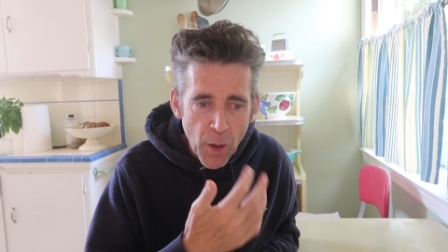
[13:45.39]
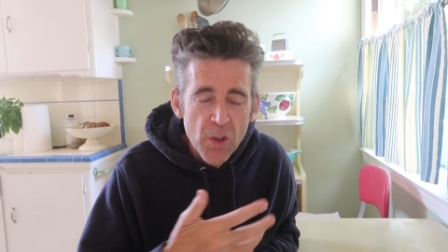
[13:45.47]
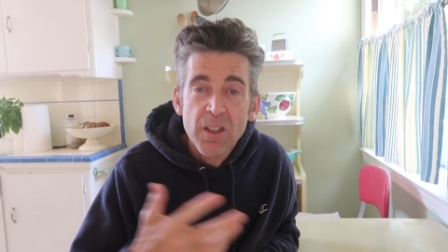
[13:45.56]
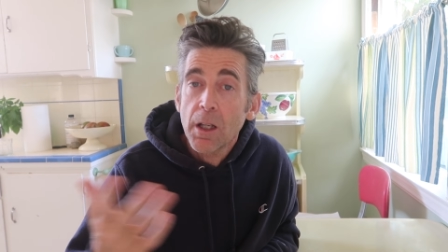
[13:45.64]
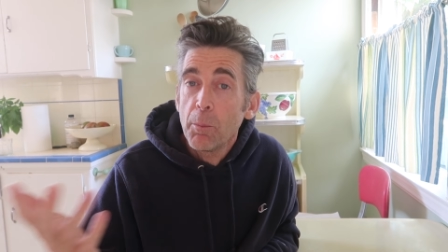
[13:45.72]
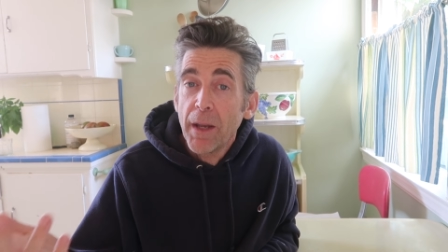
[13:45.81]

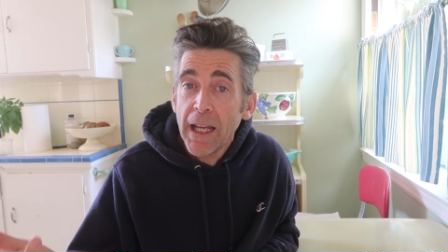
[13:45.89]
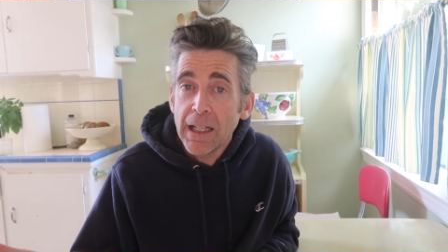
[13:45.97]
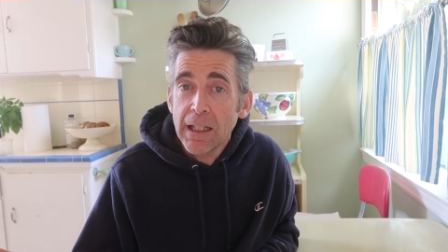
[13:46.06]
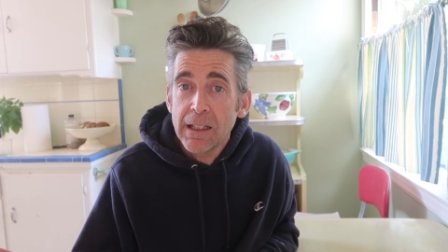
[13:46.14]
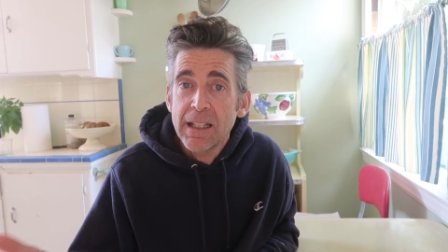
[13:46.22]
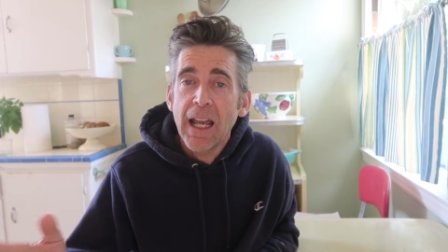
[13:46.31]
posting a
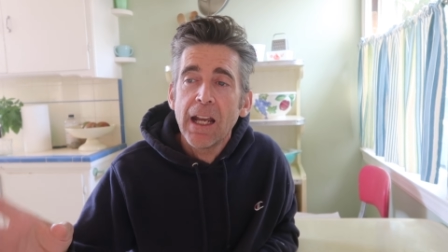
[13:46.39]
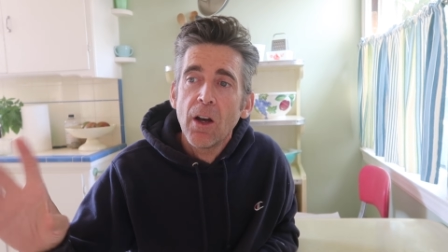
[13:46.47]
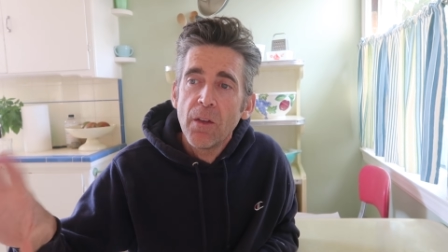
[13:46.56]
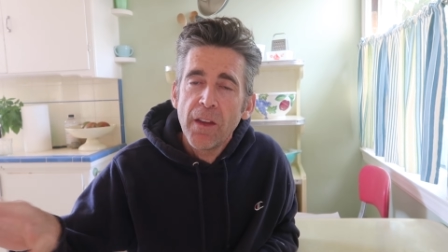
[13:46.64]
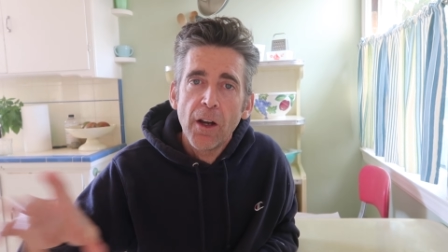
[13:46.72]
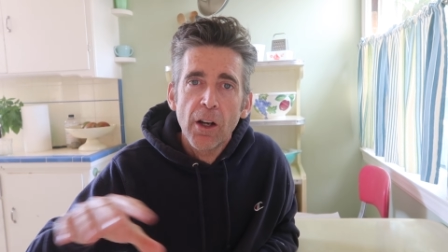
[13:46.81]
painting a day
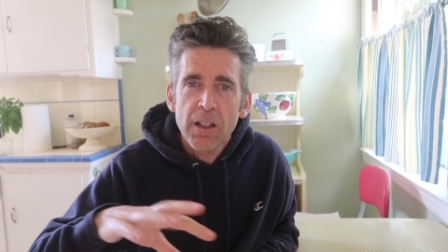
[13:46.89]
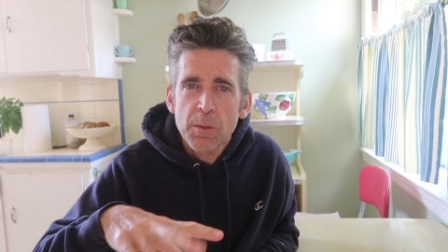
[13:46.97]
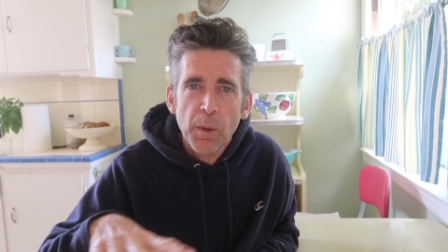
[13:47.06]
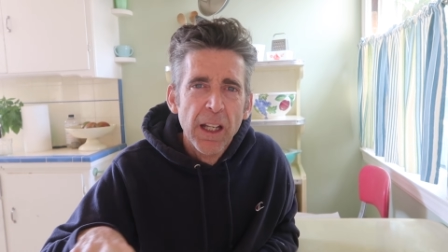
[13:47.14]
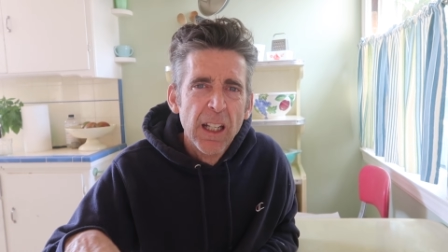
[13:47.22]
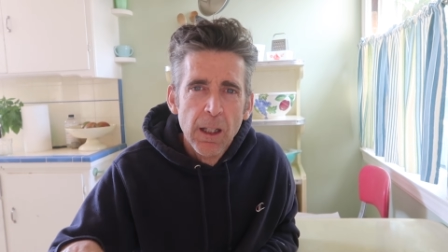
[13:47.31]
on there
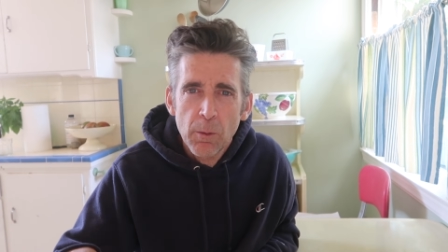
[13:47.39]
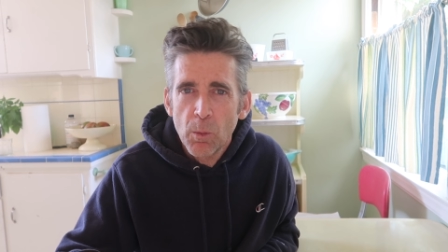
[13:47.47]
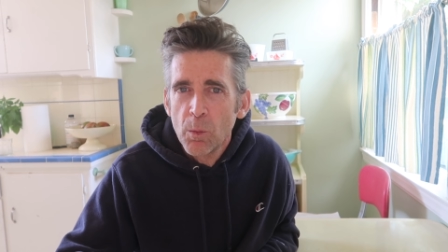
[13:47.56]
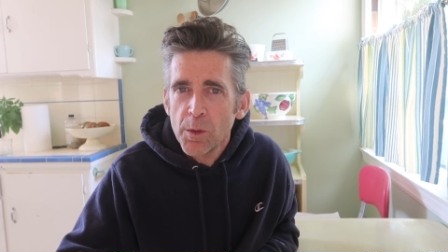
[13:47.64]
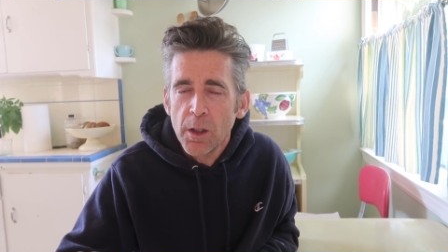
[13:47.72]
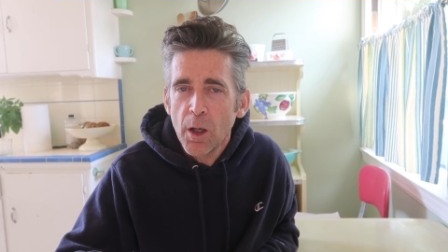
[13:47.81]

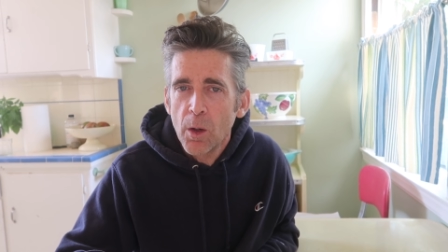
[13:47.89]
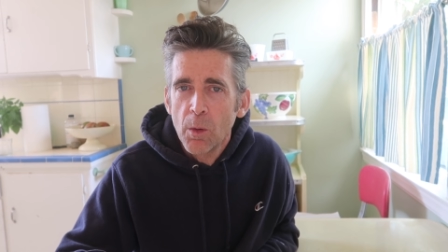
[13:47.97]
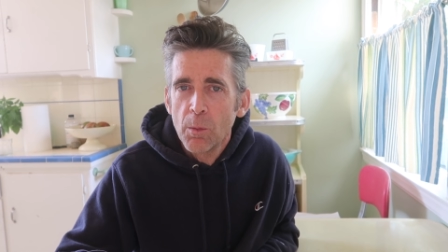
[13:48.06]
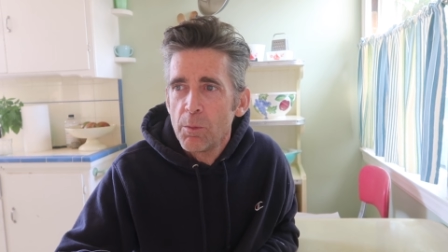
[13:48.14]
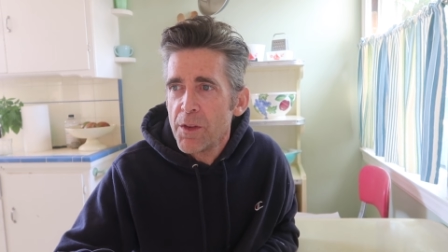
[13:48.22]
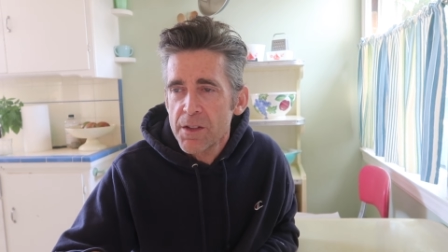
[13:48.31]
explaining, you
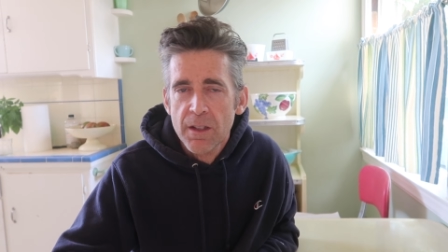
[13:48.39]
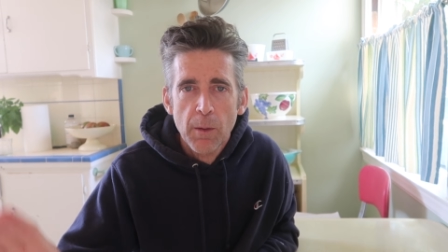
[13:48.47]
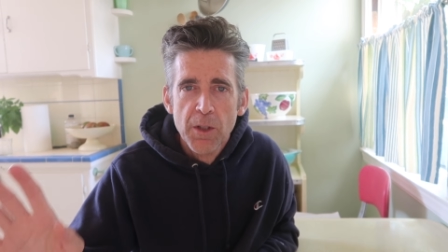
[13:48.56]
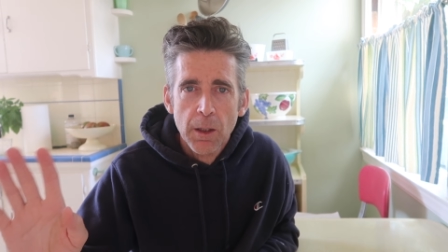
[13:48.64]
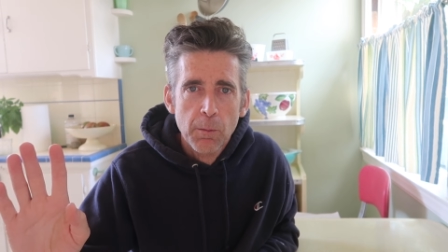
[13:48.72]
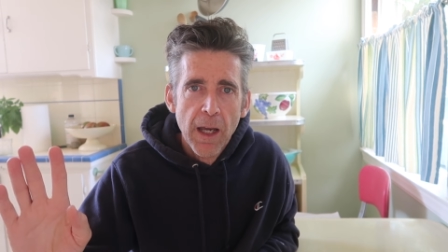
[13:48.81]
know, the
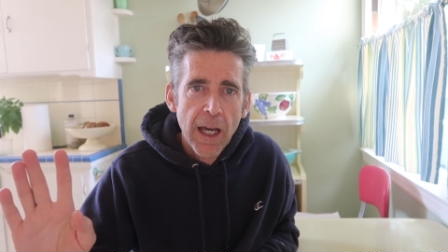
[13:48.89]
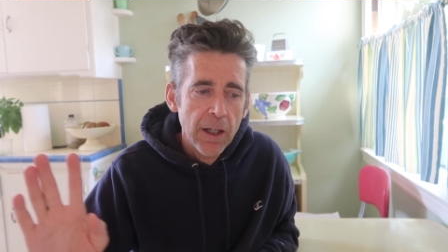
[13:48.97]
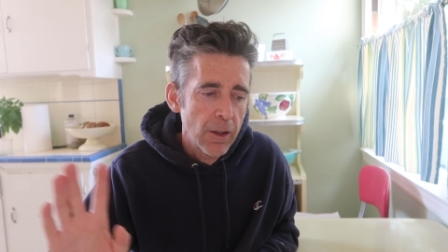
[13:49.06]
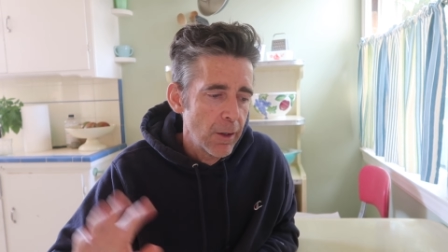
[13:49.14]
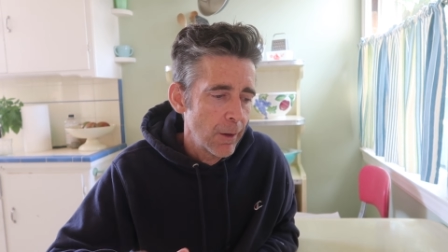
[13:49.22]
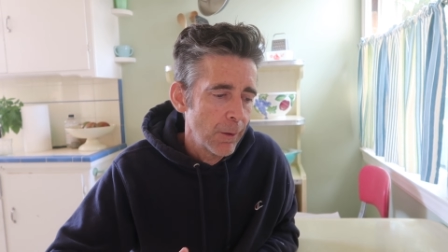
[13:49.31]
subject
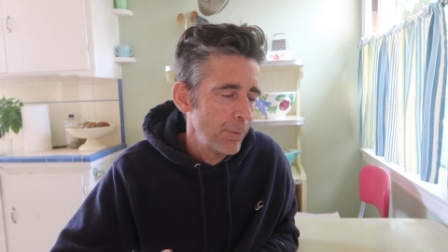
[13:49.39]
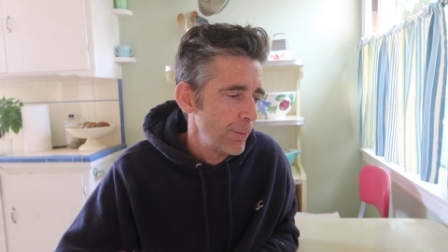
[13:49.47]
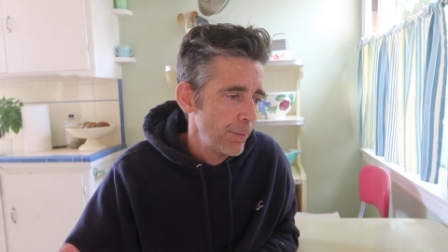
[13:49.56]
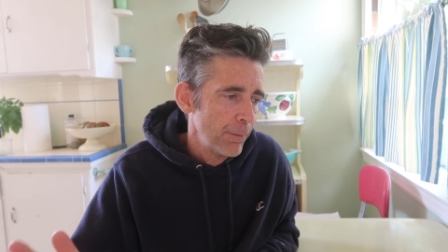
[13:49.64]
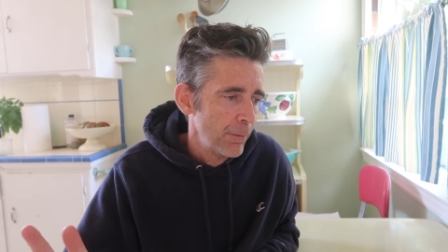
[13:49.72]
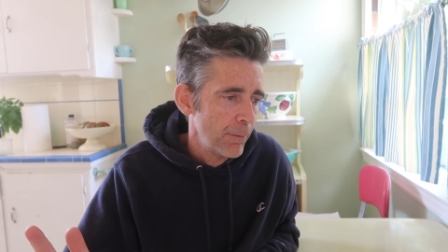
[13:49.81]
matter,